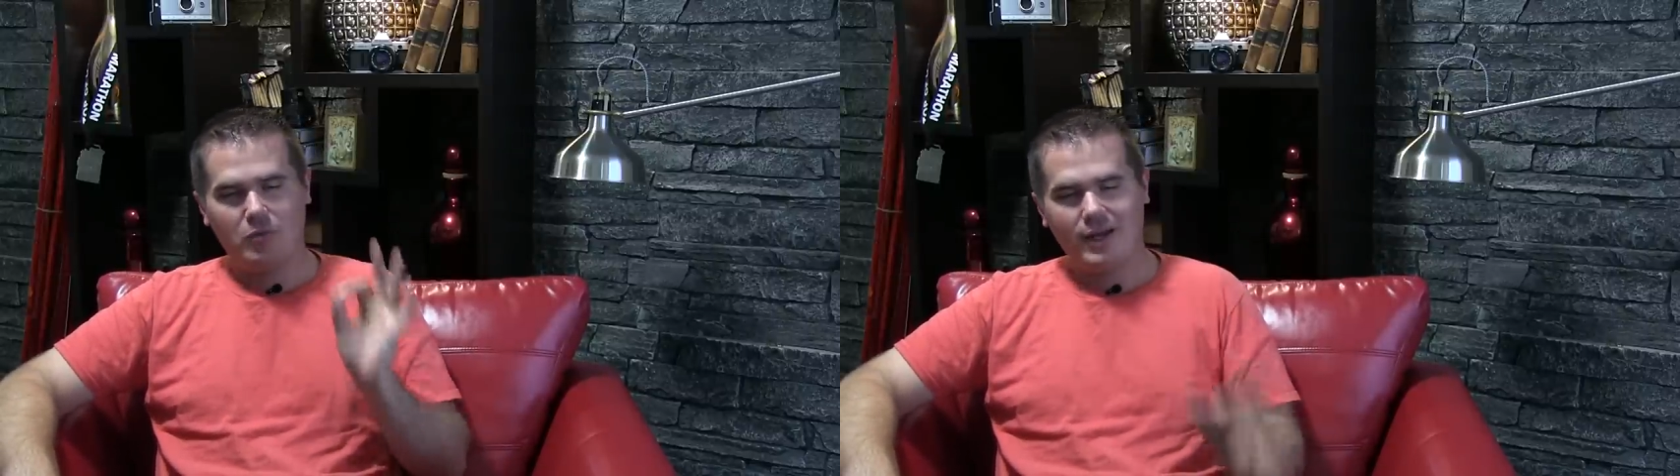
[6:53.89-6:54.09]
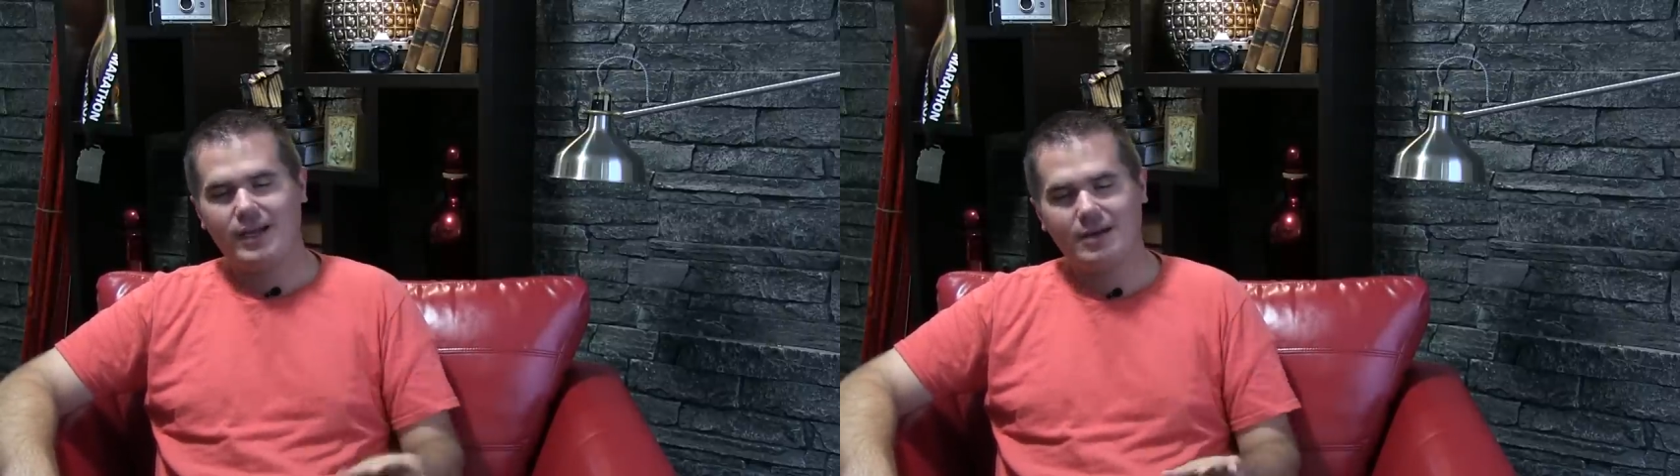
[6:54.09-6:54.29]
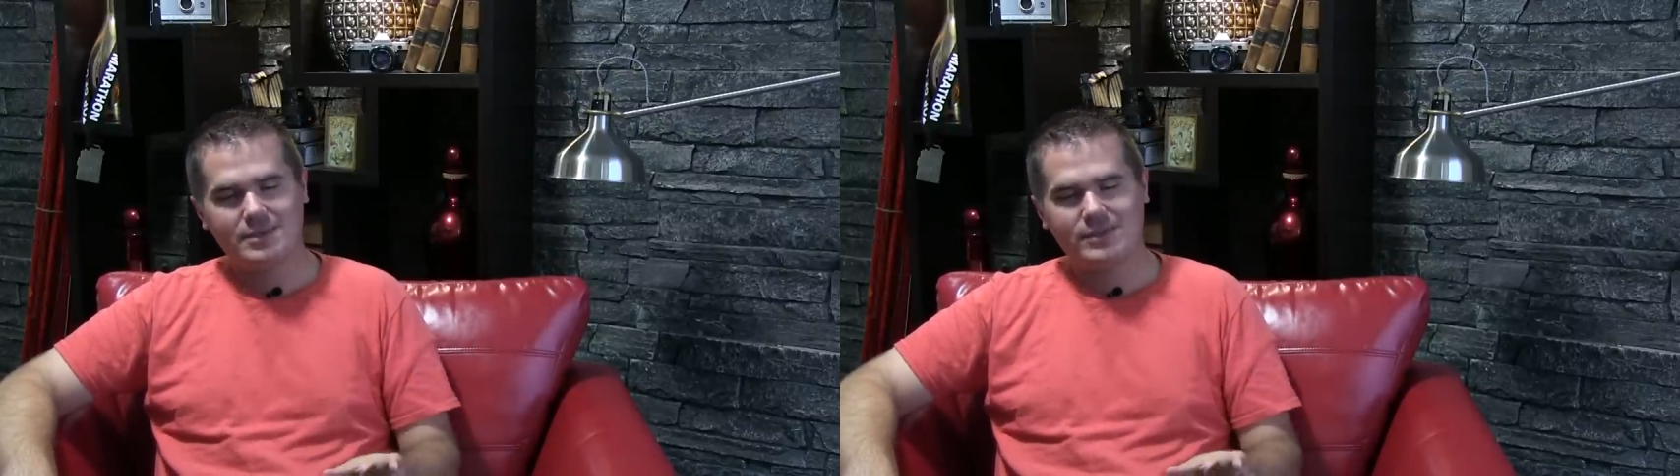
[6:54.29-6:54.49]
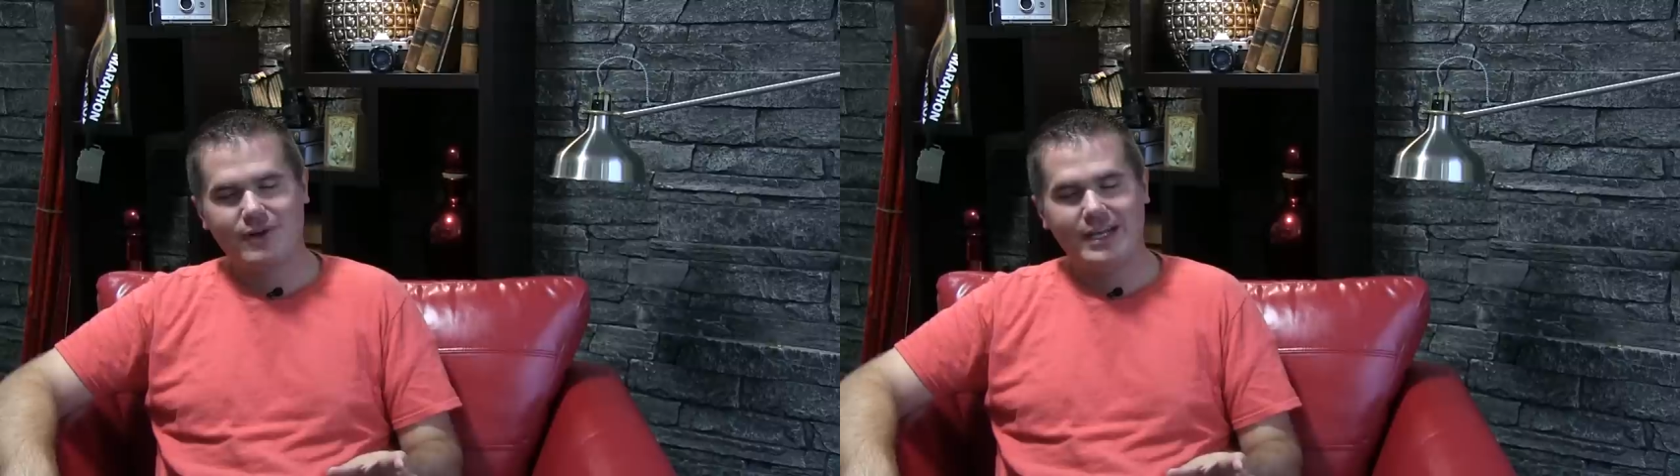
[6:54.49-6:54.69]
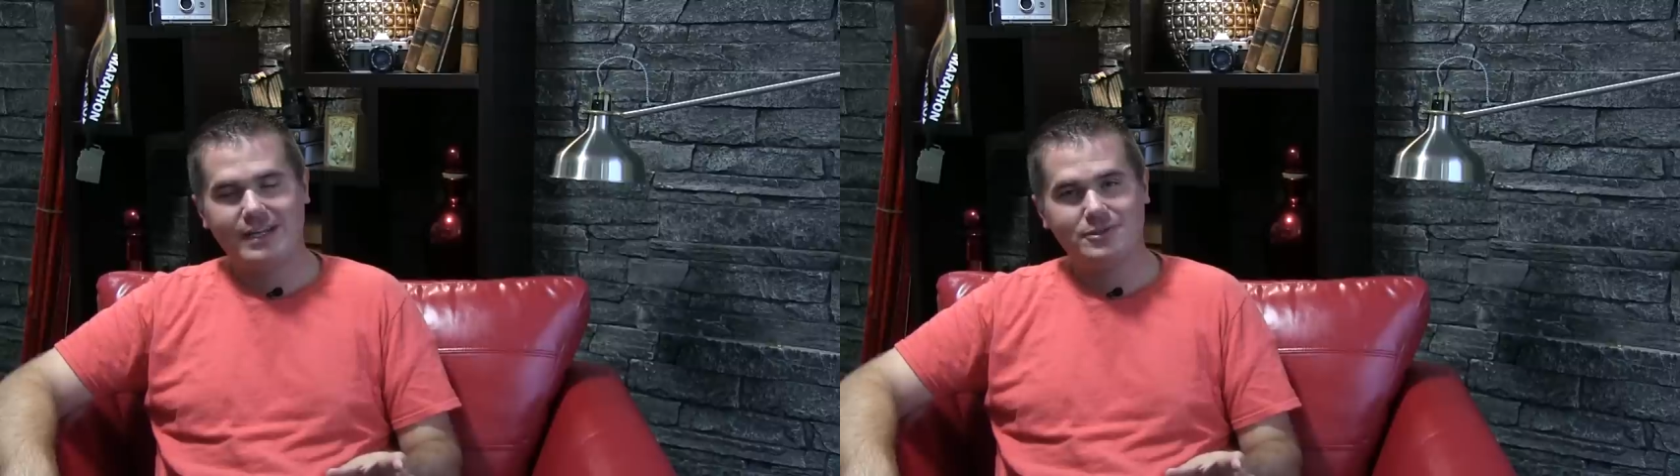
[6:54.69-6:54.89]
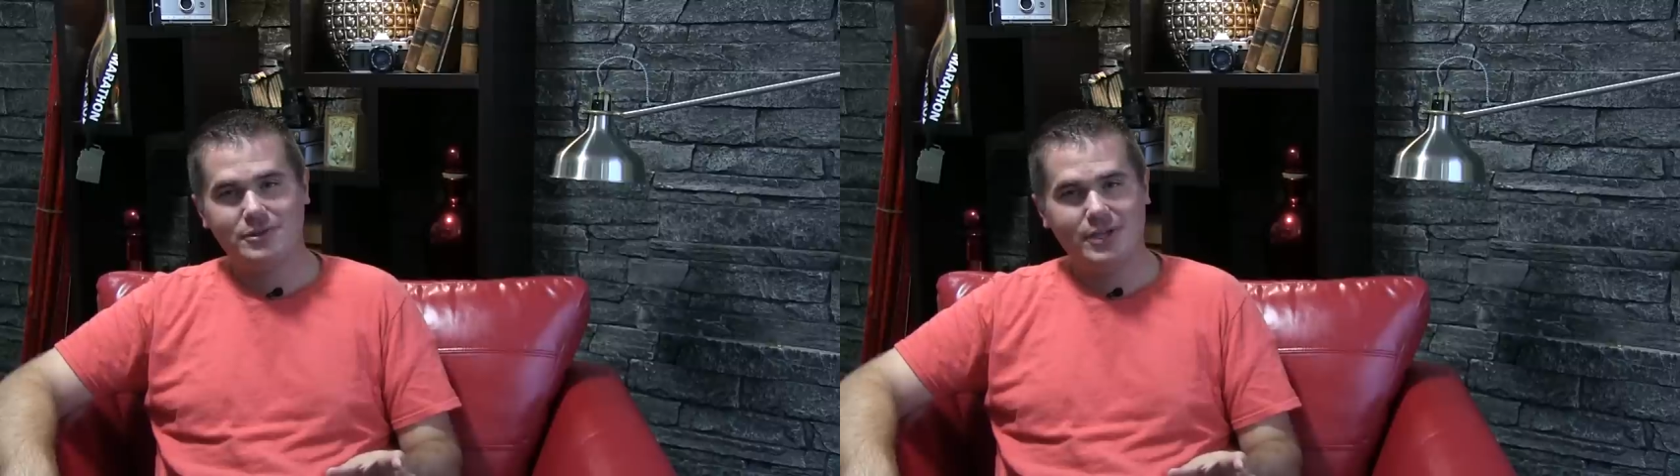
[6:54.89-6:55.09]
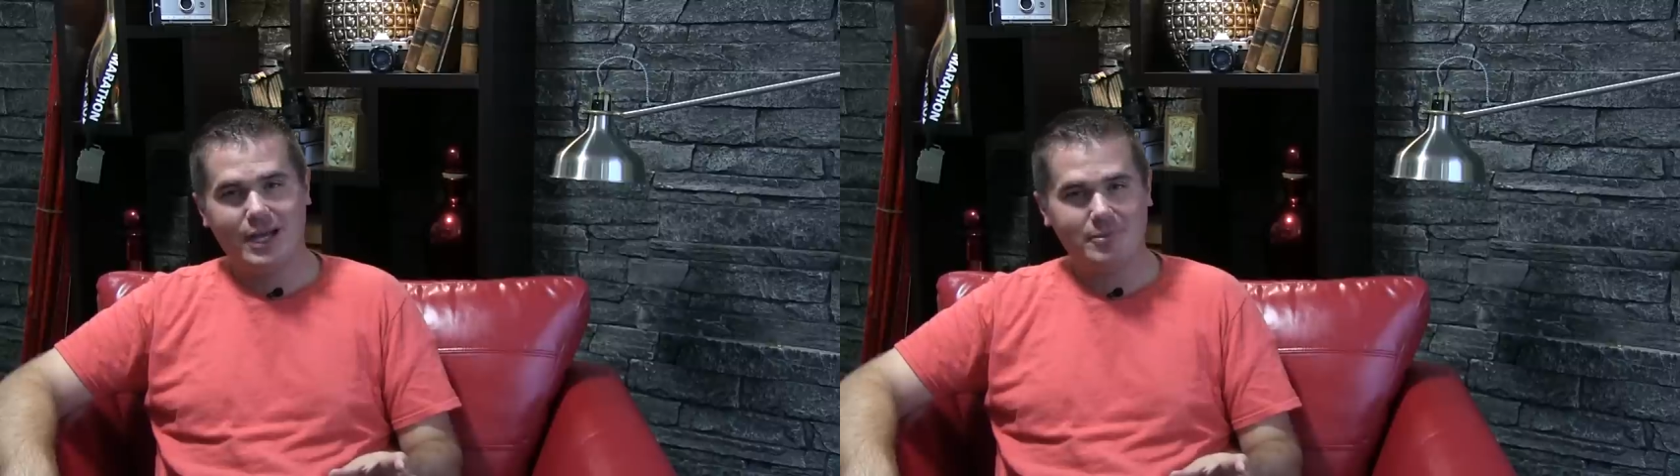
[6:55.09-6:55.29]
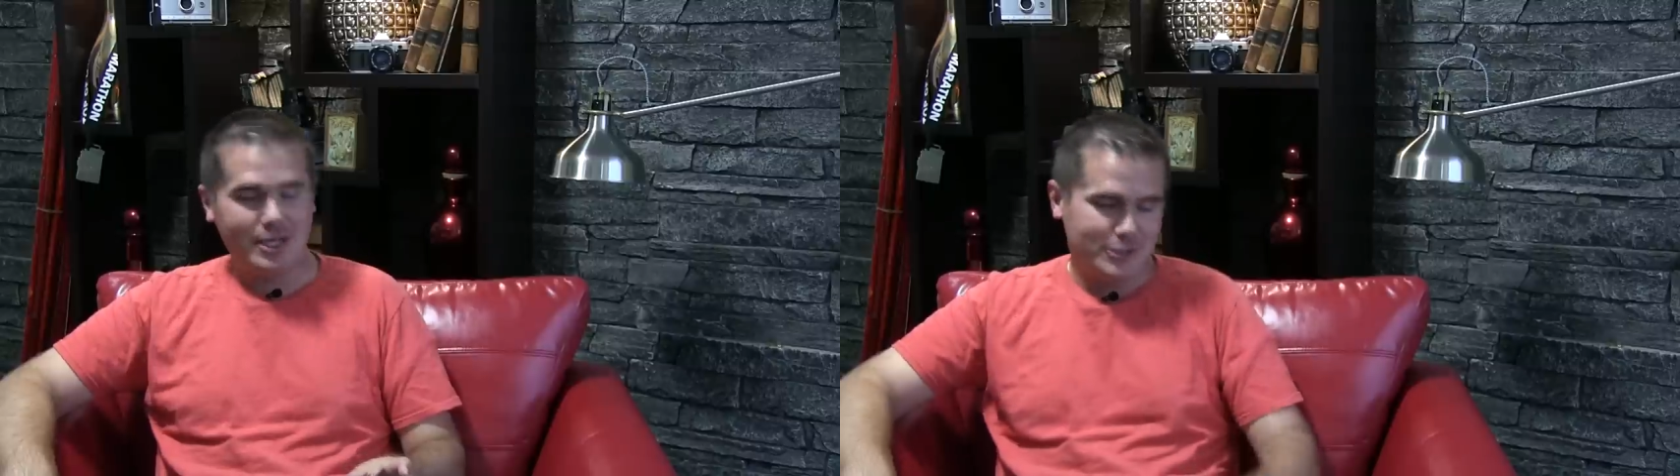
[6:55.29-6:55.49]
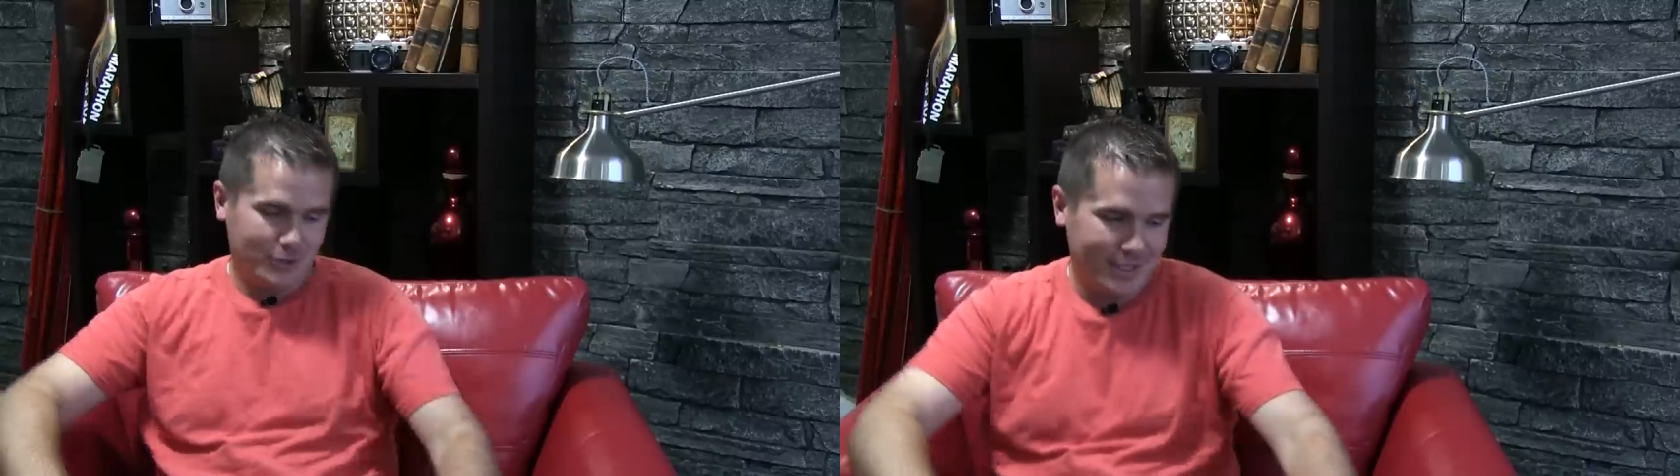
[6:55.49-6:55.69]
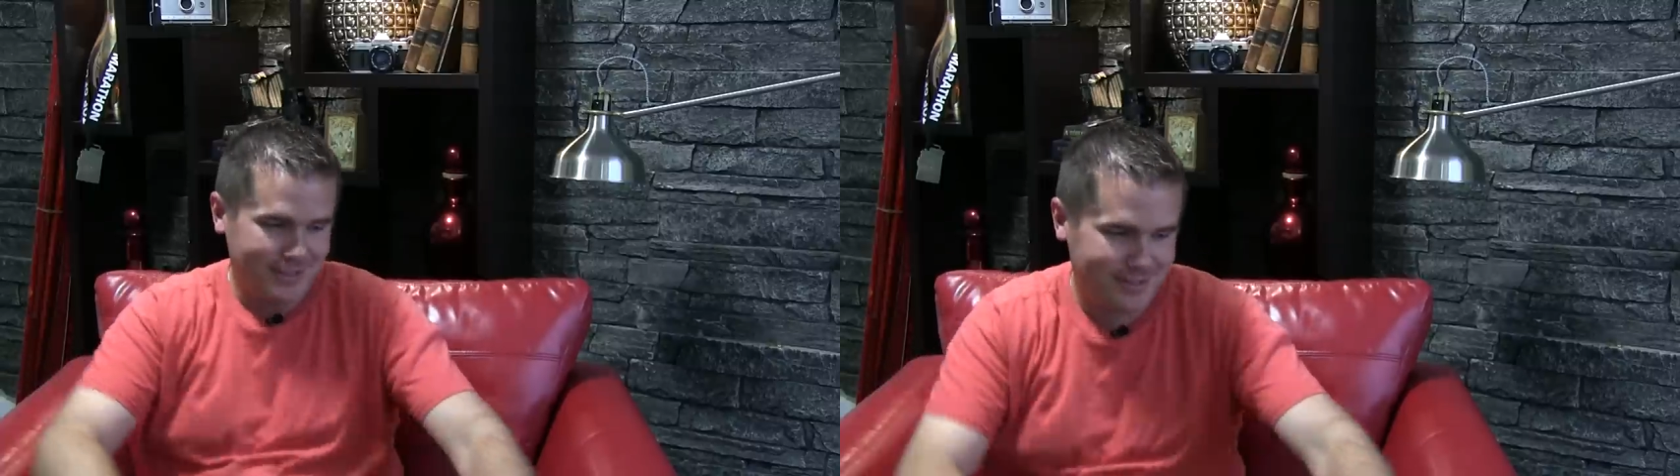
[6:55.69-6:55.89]
when it comes right down to it, you got to make a
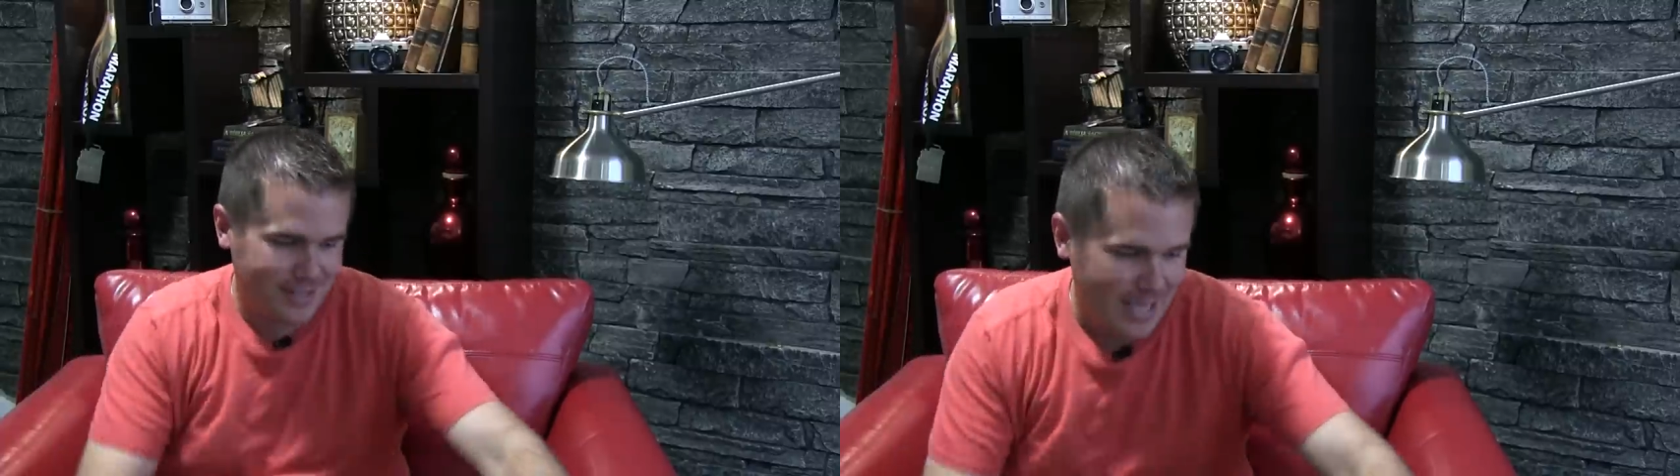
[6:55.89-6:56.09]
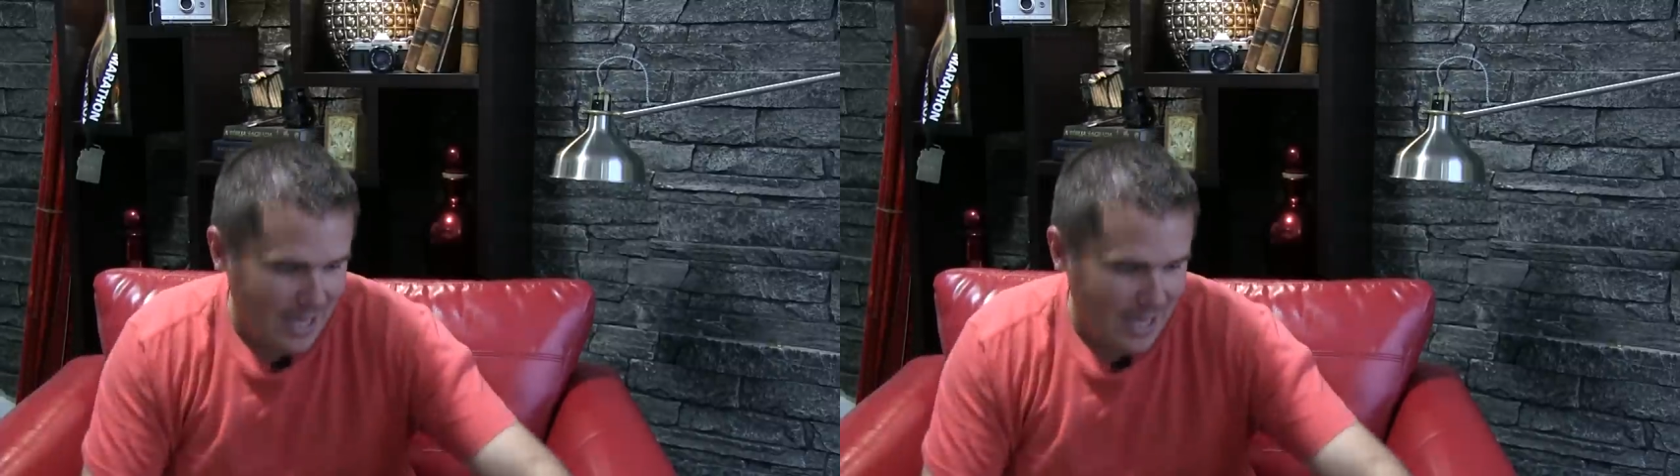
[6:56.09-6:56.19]
choice.